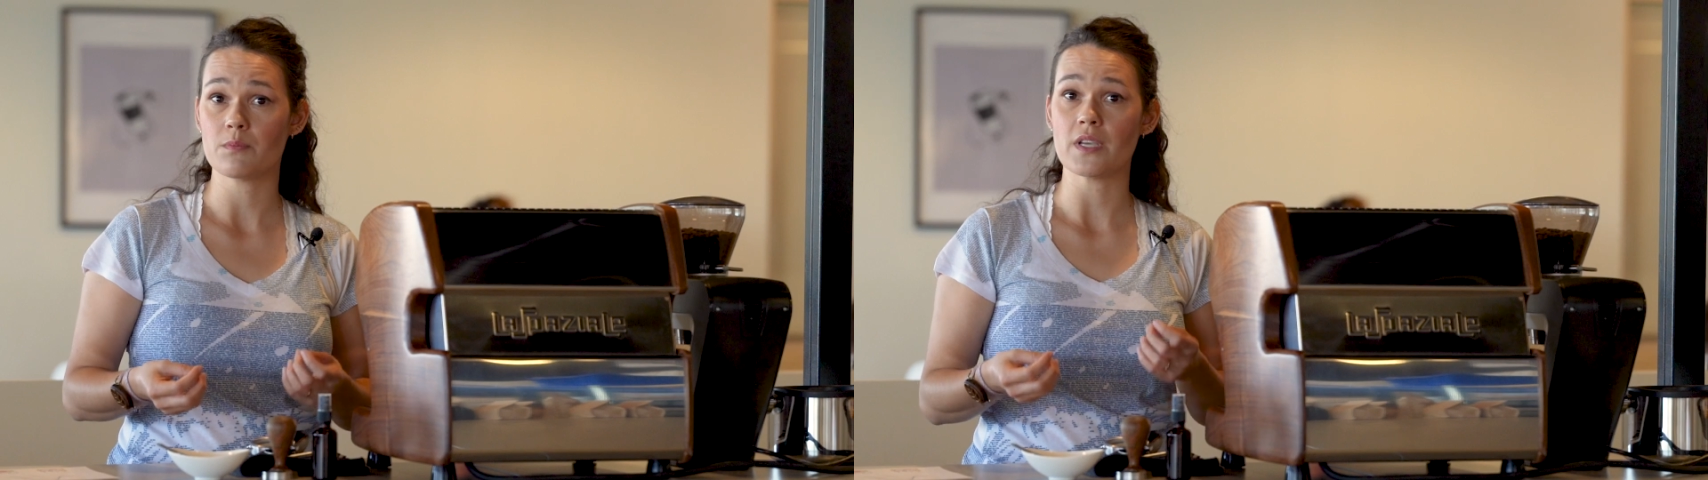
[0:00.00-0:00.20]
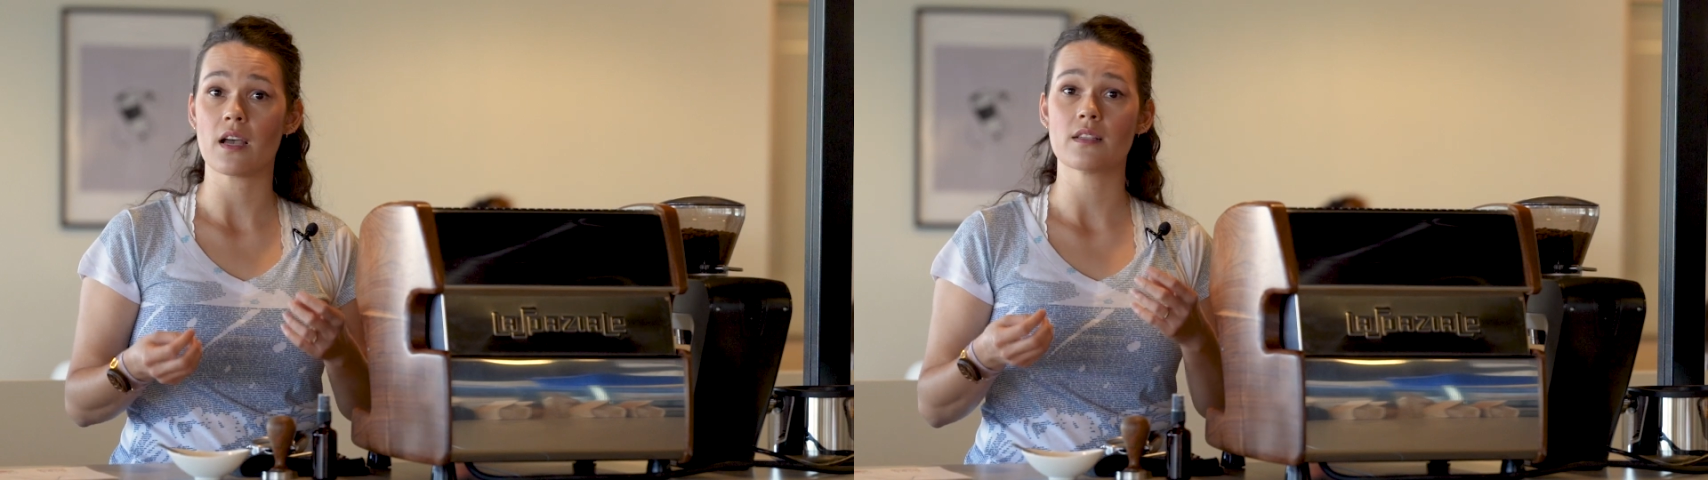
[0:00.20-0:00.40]

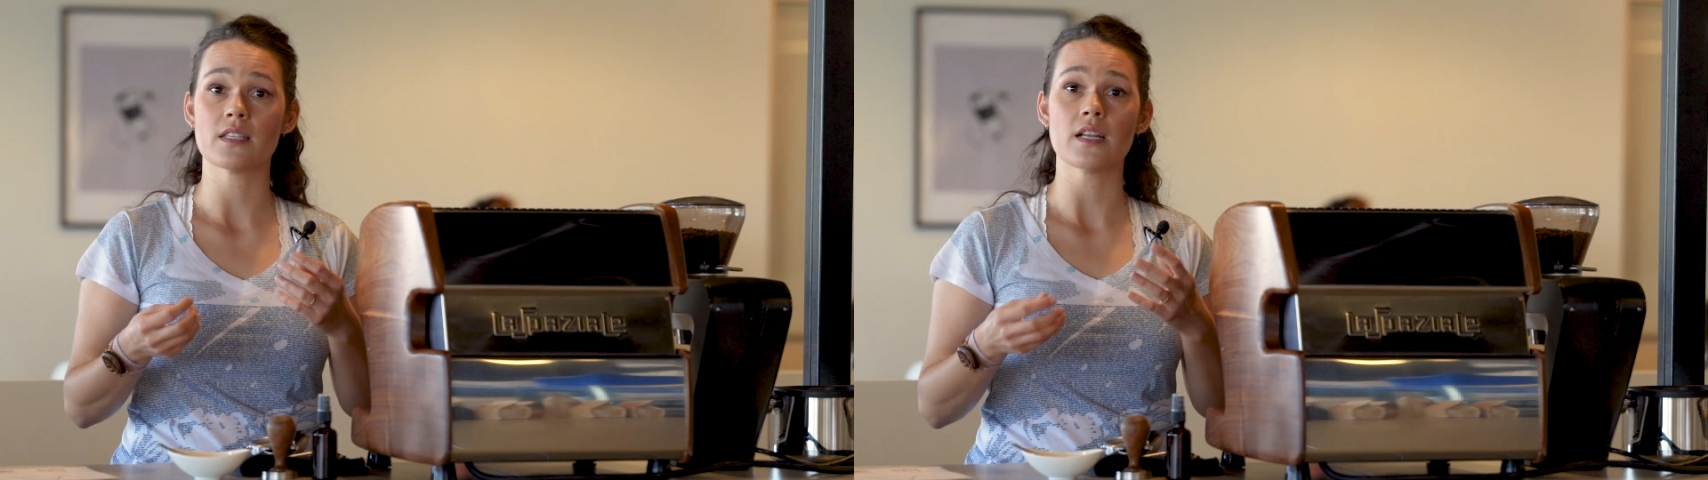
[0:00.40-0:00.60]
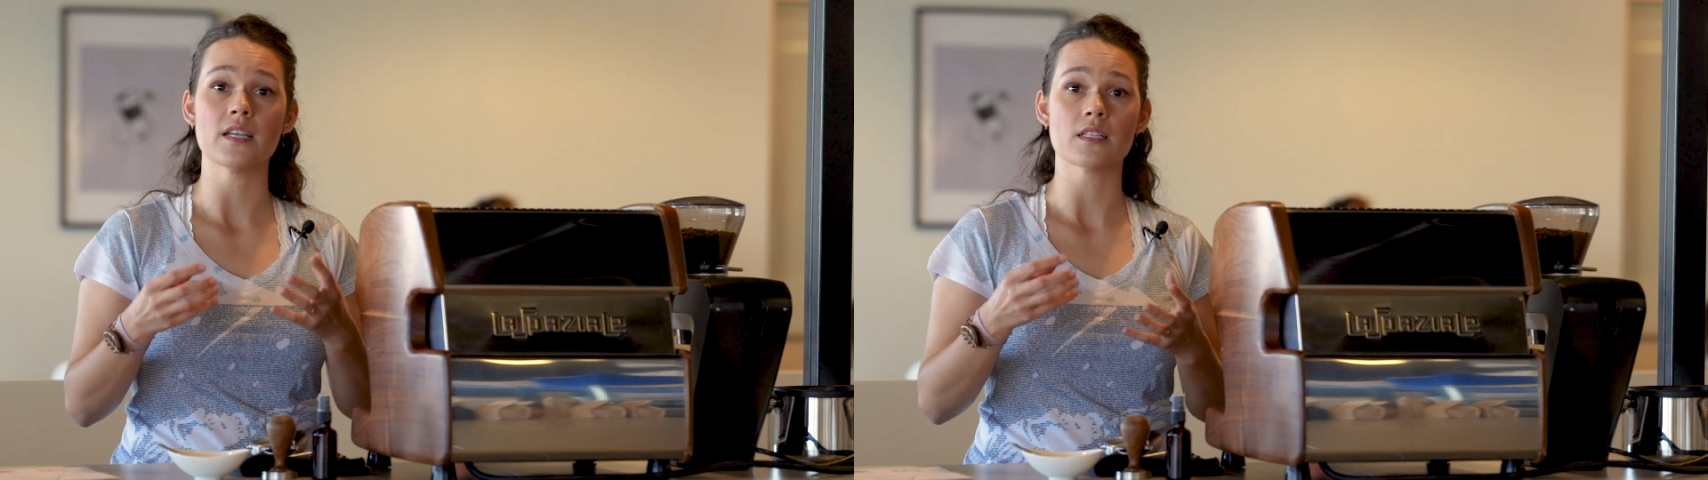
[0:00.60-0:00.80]

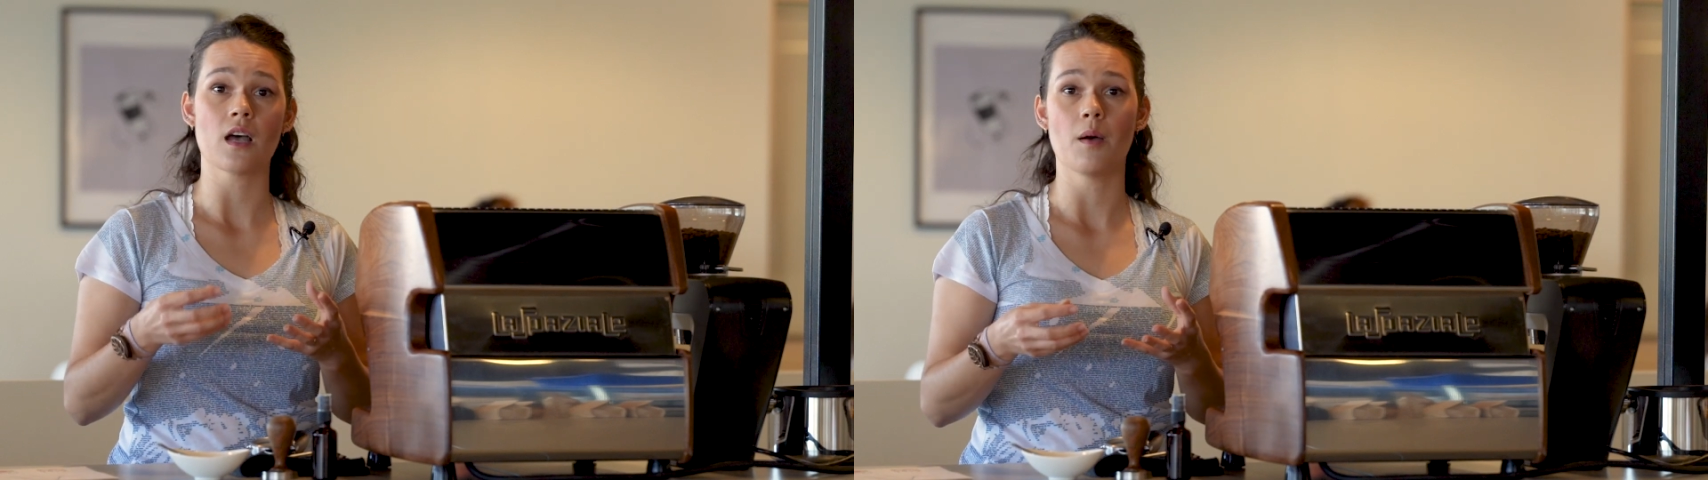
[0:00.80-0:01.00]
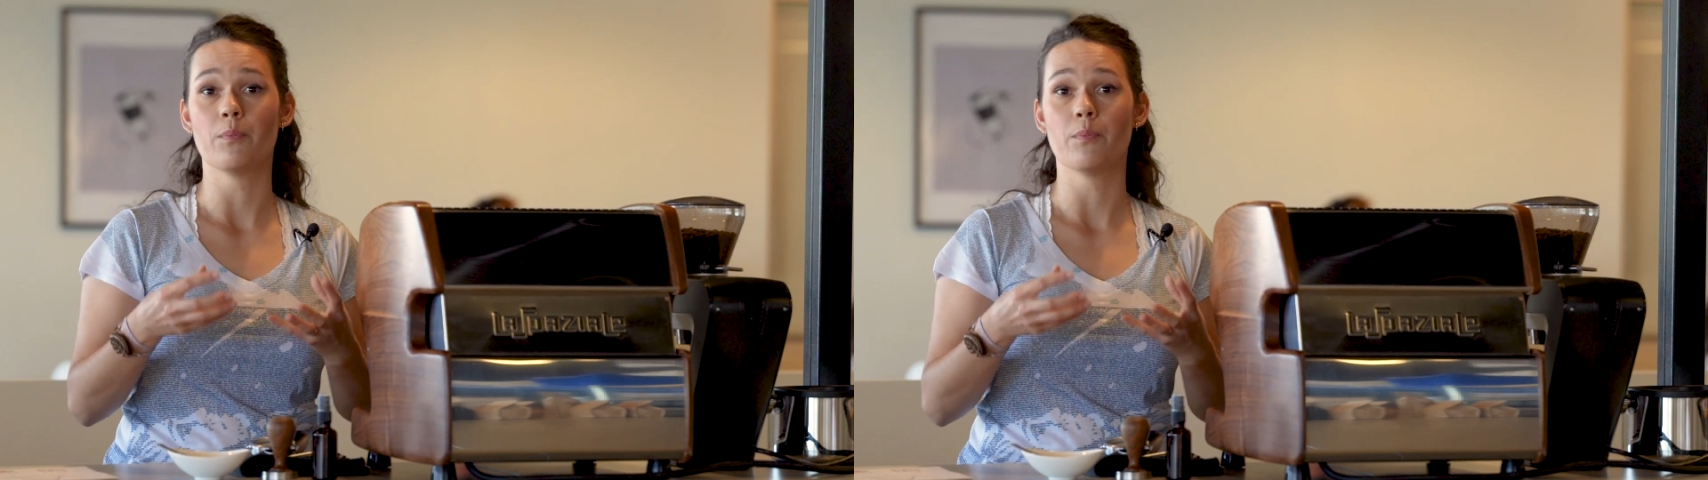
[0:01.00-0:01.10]
because it is a